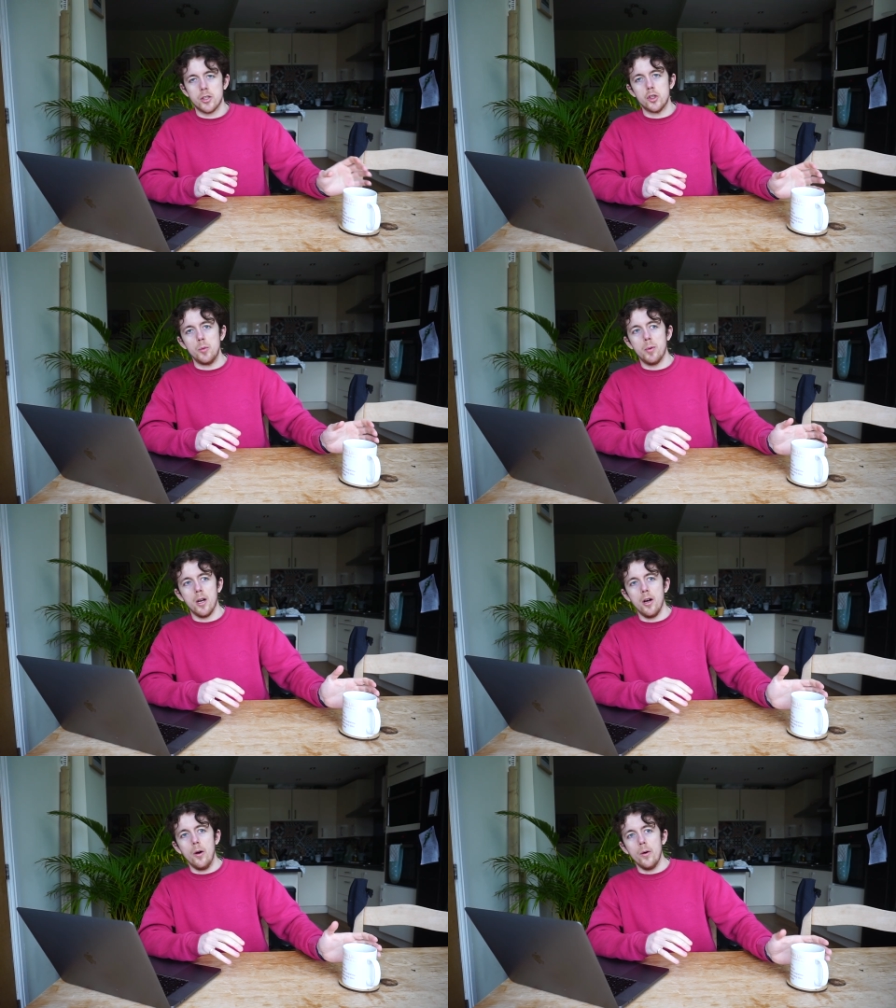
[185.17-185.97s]
super
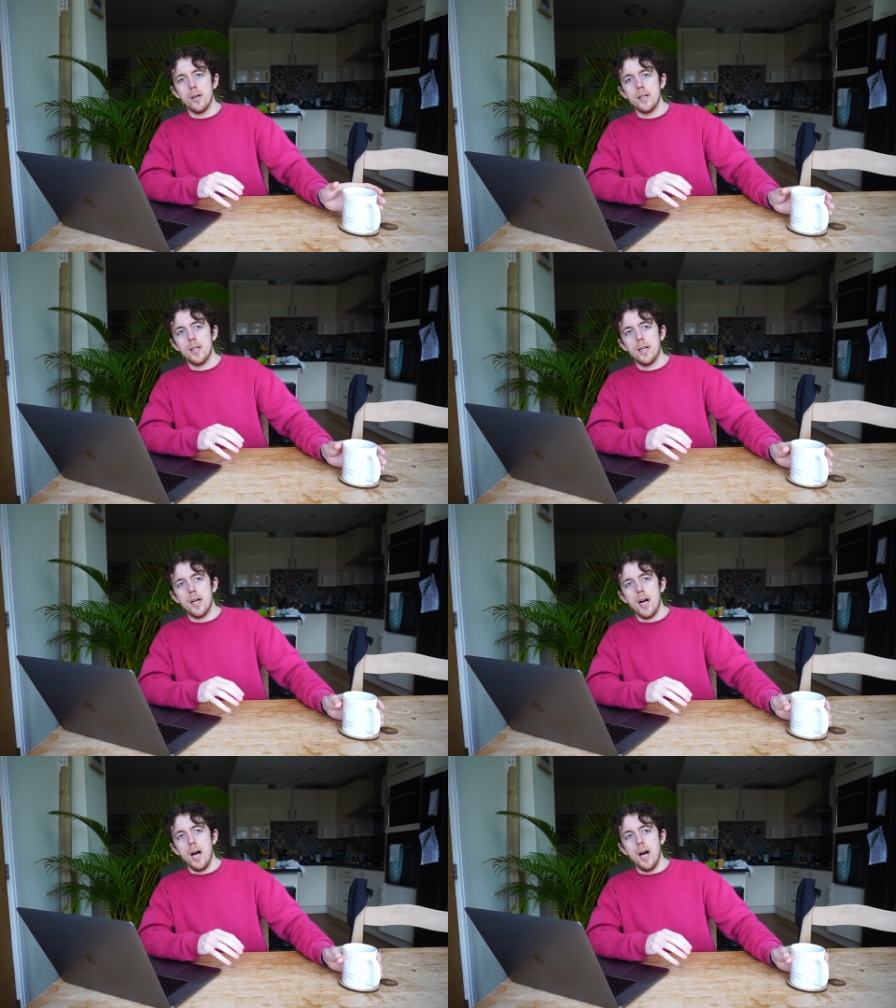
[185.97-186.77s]
low.
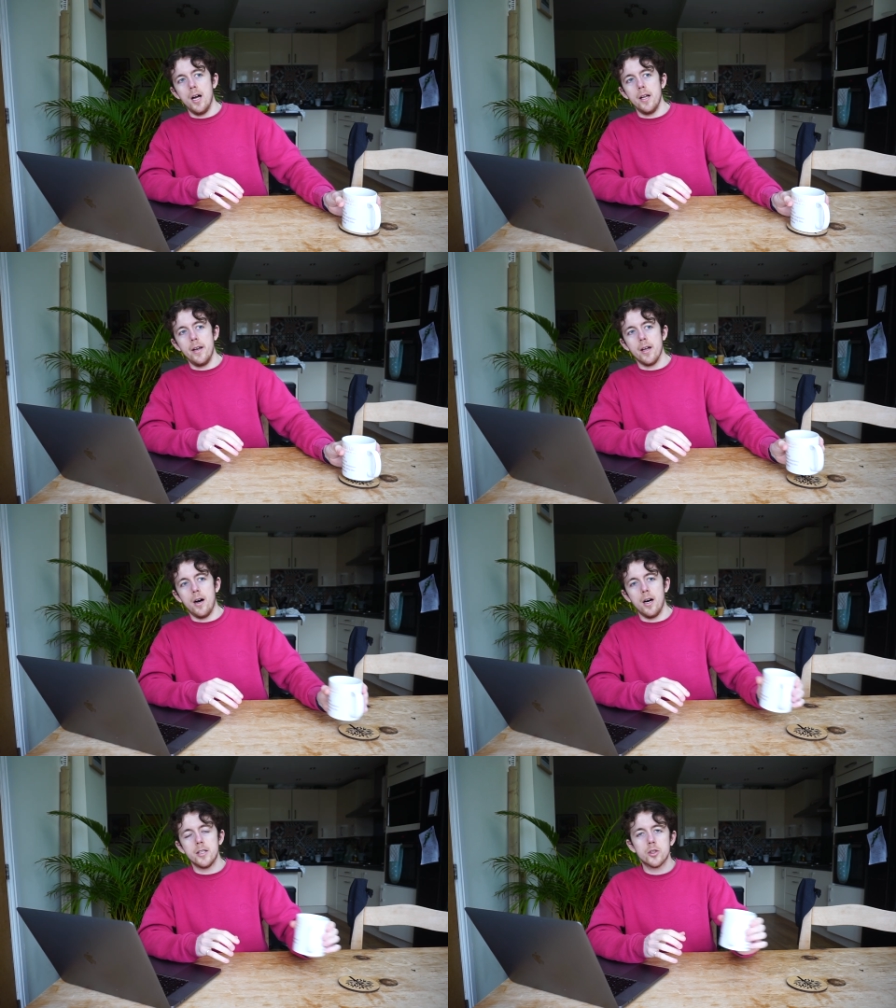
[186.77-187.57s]
And
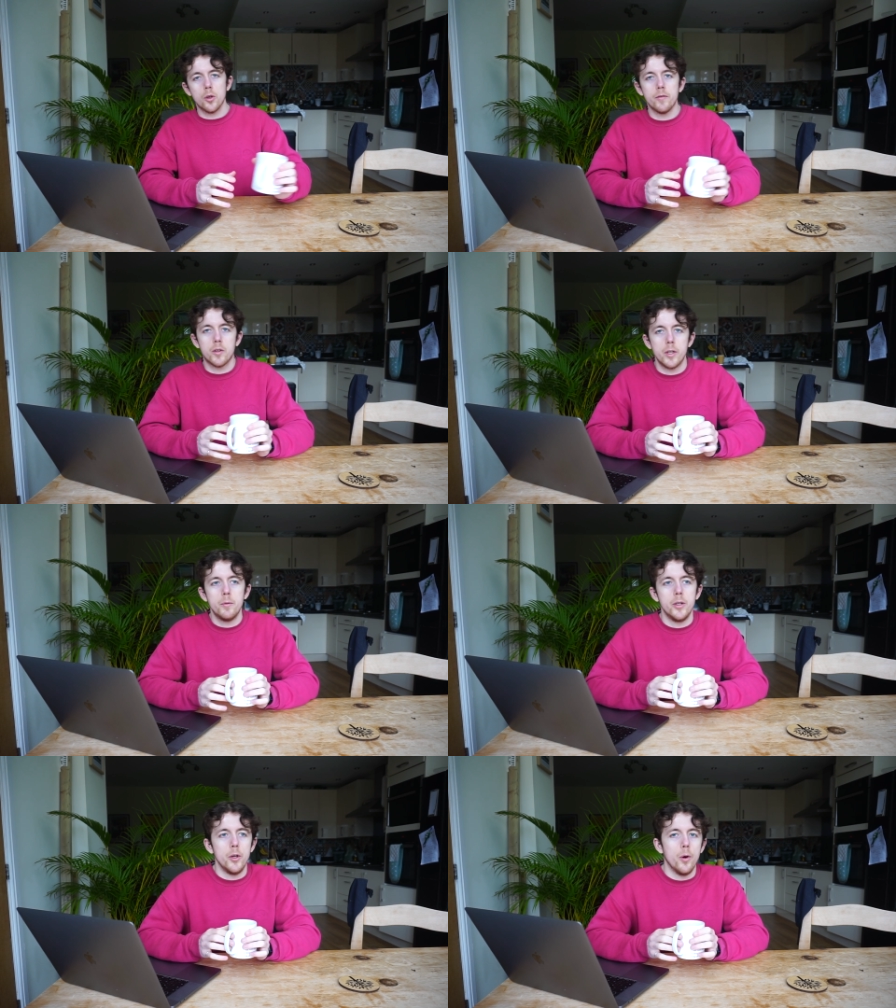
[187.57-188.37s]
I sort of agree
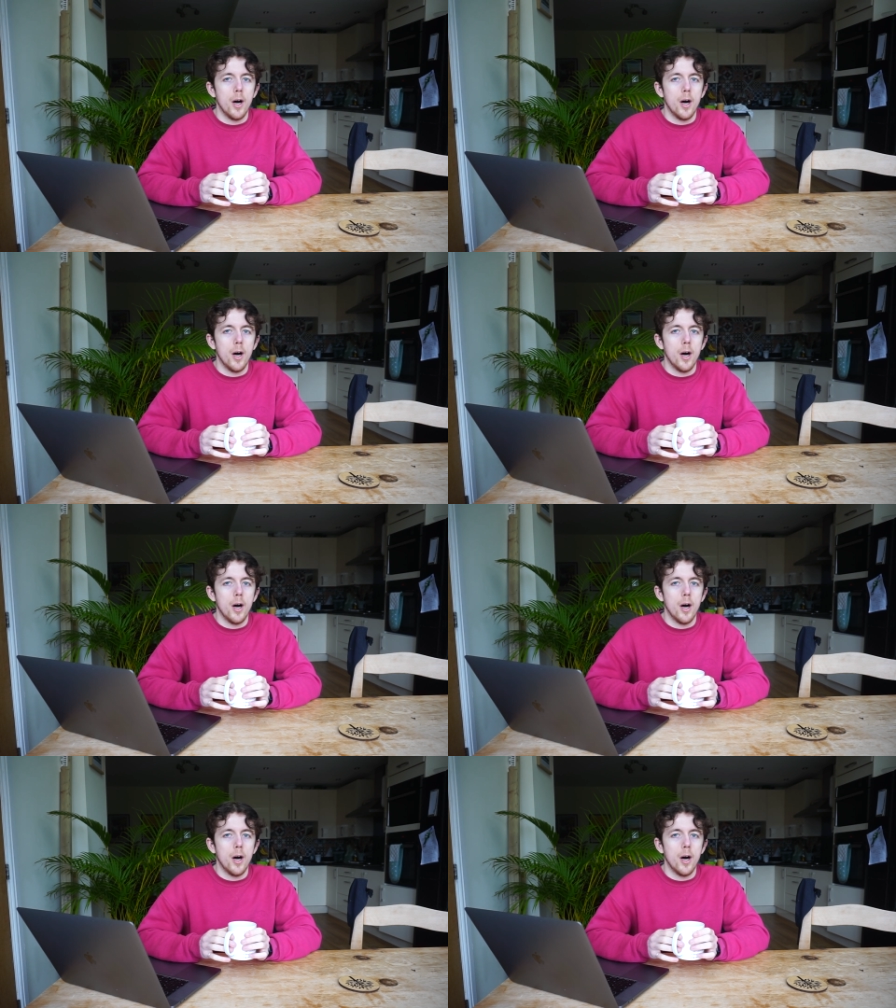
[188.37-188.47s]
with you.